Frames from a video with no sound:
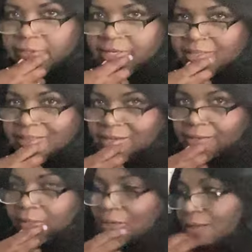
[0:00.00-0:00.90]
And I
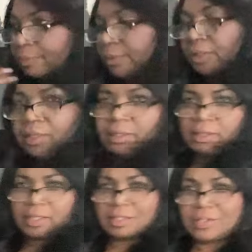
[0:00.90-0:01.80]
think I'm,
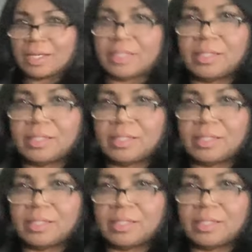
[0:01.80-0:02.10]
can you guys